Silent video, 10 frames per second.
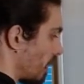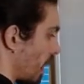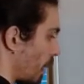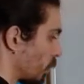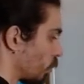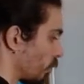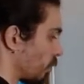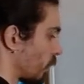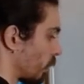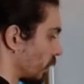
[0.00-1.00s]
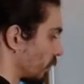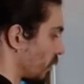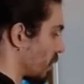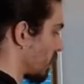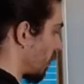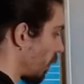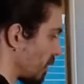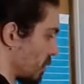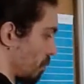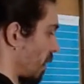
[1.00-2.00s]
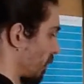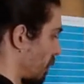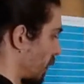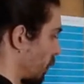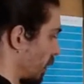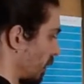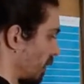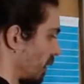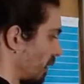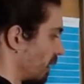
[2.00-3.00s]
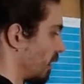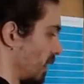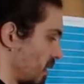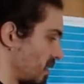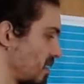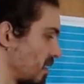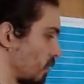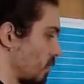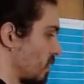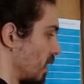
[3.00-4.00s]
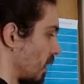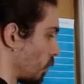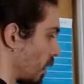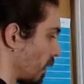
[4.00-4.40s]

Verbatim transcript: I want to focus first on this part, by the way. It's easier to see that way.